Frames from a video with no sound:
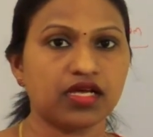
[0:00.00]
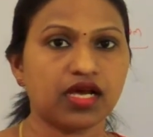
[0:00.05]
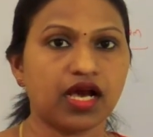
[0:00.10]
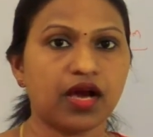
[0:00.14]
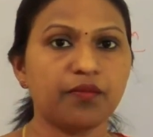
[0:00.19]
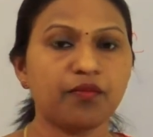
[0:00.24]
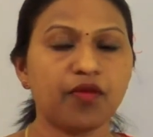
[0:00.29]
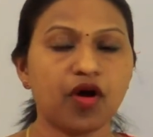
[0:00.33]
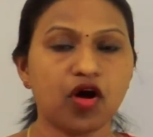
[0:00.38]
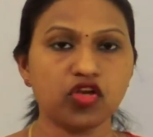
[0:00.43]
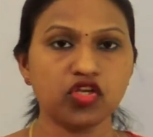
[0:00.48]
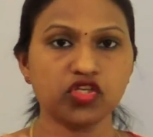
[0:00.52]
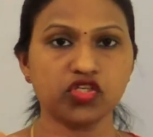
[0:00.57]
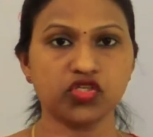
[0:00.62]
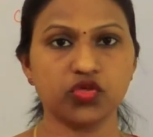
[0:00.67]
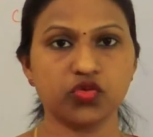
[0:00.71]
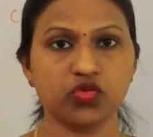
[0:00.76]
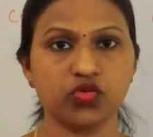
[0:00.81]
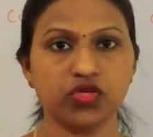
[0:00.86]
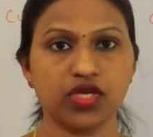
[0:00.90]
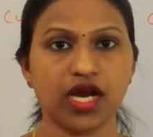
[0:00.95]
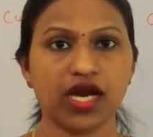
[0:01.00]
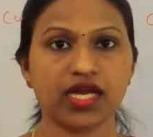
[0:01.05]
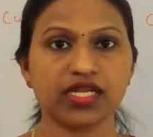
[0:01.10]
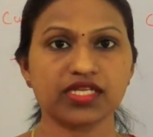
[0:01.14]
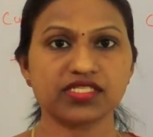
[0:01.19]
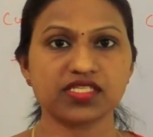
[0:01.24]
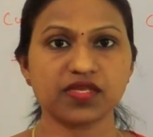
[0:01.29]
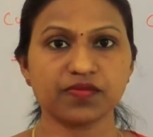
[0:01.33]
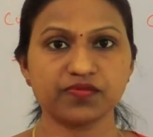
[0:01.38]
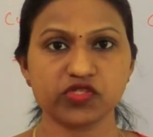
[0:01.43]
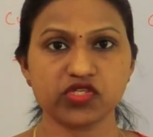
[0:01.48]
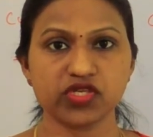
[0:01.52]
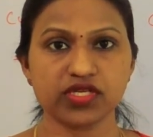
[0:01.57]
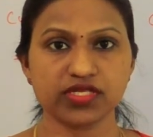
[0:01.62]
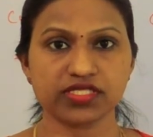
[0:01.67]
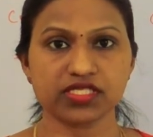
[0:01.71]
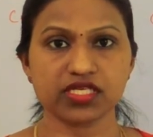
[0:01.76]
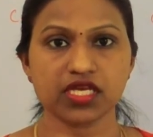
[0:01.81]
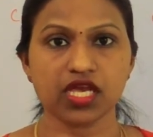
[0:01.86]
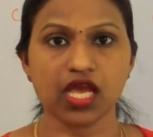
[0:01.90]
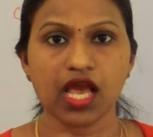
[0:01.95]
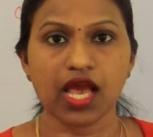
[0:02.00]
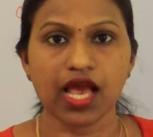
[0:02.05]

a molecule or a substance